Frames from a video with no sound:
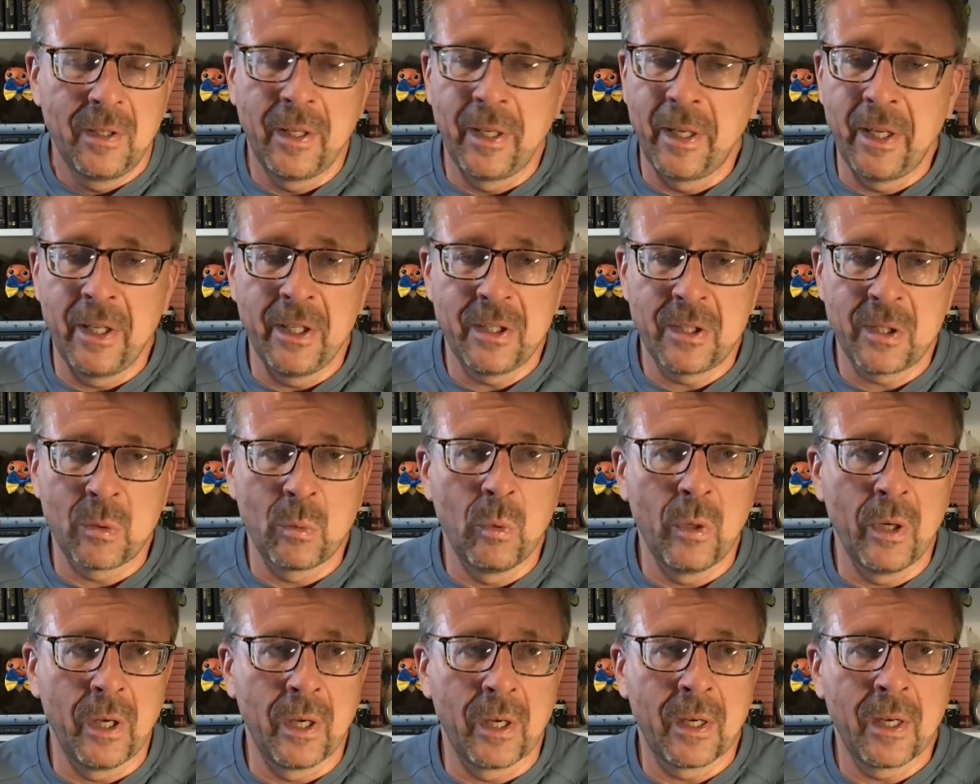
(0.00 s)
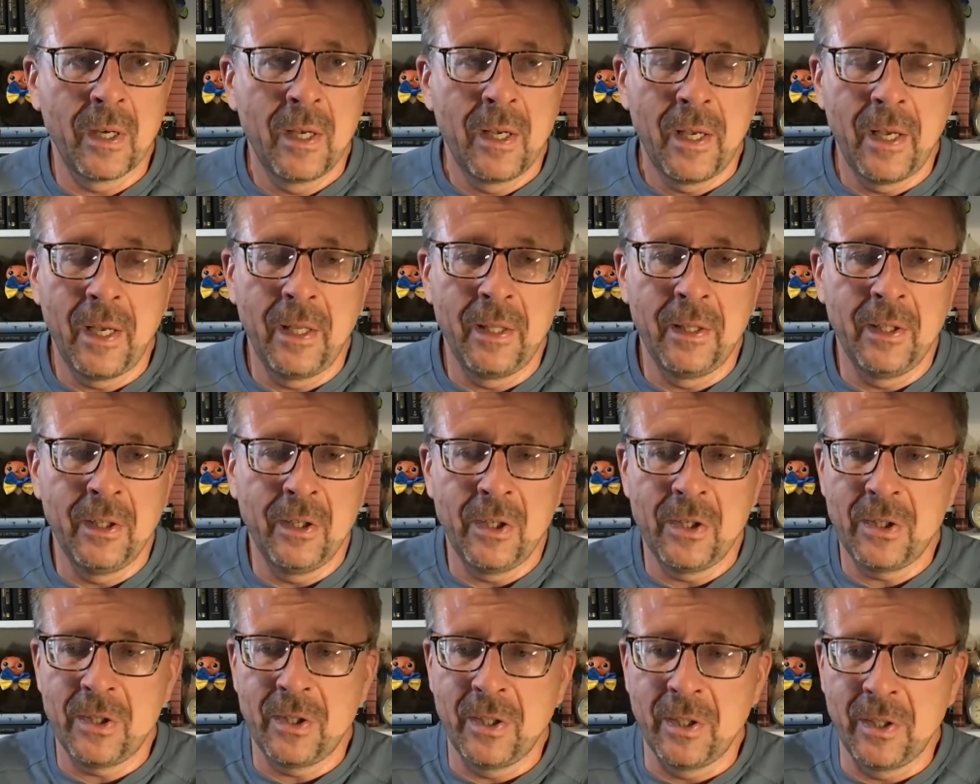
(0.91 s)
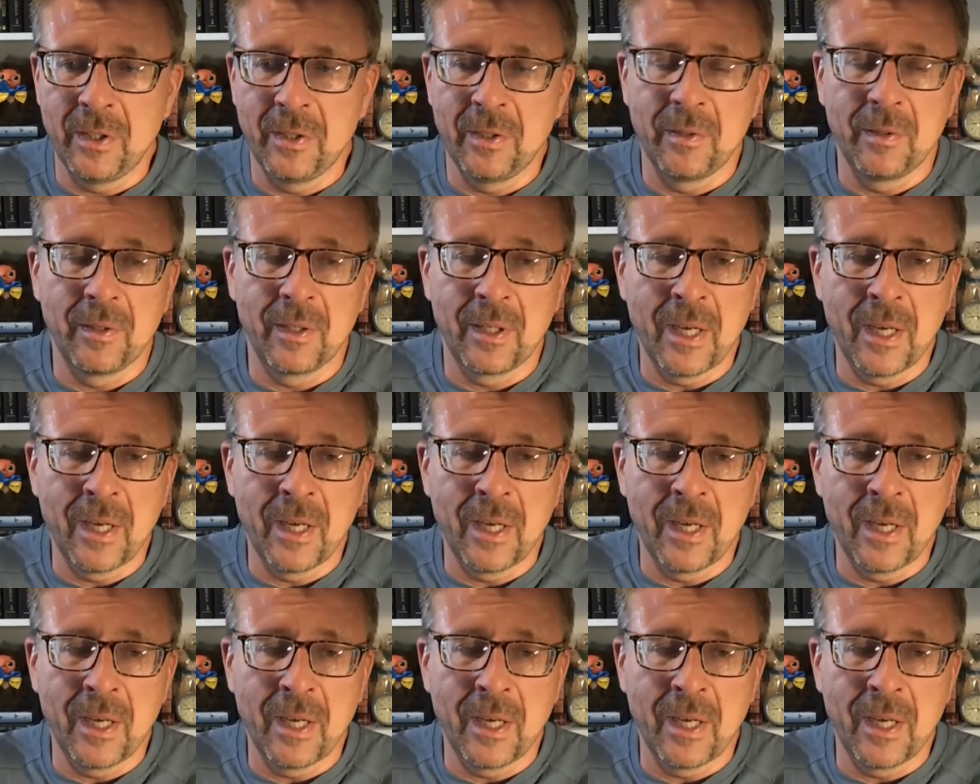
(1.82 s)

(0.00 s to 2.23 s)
It's quick. And there's the